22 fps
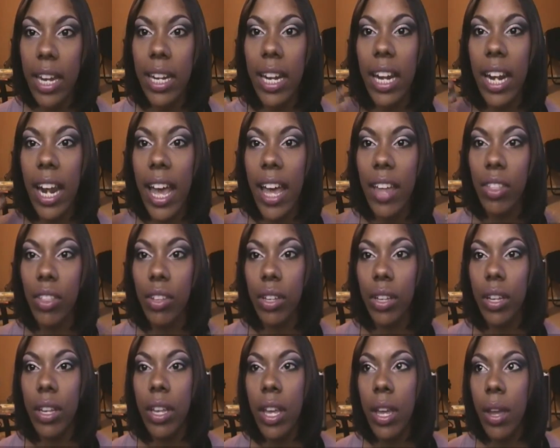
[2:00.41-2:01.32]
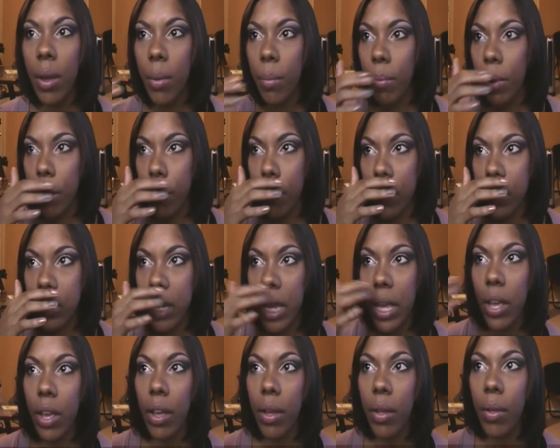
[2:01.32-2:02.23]
And then I had to pretty much
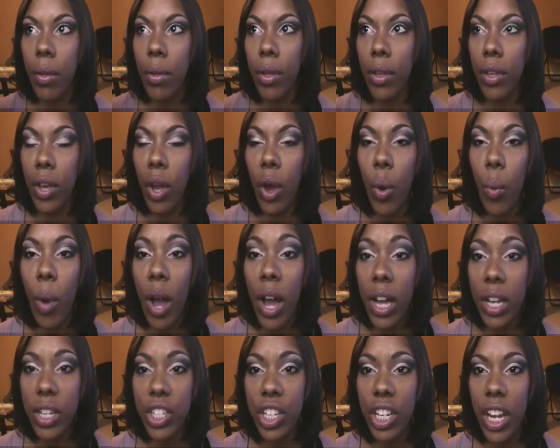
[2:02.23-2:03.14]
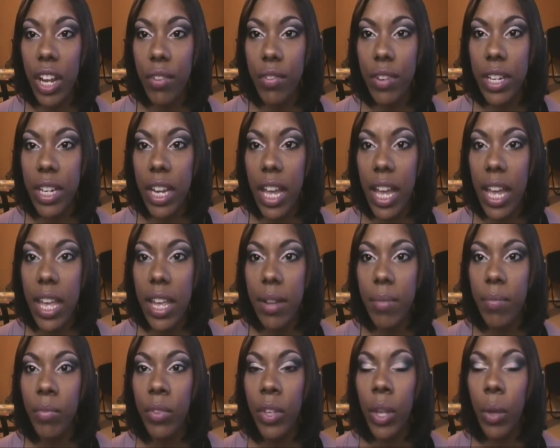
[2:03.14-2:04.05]
like co-wash it every day,